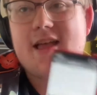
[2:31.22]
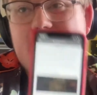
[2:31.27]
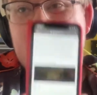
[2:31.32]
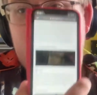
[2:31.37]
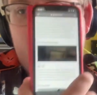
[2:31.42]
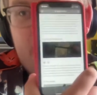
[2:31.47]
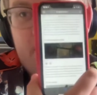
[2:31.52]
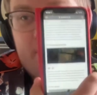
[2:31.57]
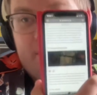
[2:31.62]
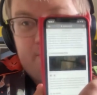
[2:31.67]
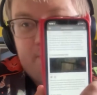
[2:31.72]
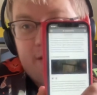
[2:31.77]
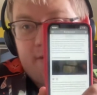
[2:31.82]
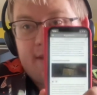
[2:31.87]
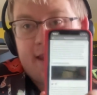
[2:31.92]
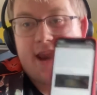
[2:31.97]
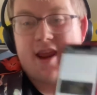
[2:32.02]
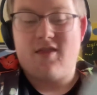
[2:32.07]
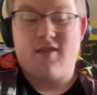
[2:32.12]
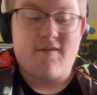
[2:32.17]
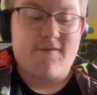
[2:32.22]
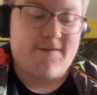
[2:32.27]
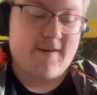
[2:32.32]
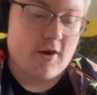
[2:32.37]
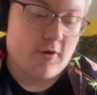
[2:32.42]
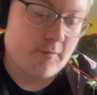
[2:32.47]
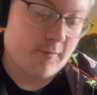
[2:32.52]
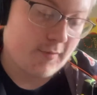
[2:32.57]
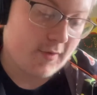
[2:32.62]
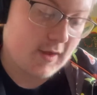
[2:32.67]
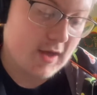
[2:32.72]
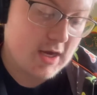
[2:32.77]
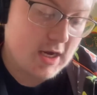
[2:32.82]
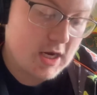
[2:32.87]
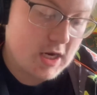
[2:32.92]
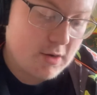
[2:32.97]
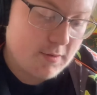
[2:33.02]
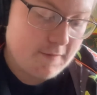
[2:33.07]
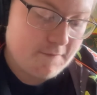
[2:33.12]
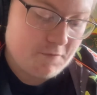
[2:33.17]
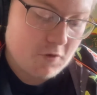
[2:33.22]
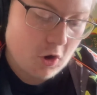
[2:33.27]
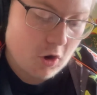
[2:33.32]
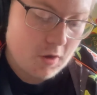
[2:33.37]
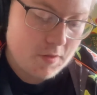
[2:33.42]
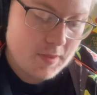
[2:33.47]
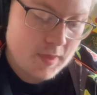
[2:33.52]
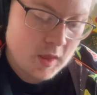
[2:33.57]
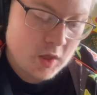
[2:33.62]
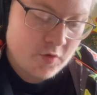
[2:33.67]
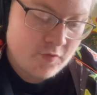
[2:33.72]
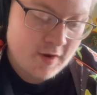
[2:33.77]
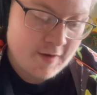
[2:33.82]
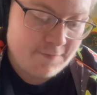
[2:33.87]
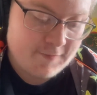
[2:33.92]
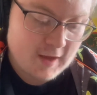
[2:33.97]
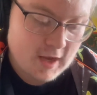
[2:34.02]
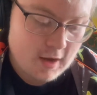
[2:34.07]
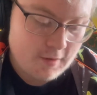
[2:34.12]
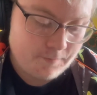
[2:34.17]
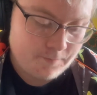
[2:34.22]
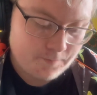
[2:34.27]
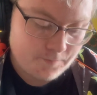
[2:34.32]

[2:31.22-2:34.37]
that don't appear in any of the films. We've got the Grifter,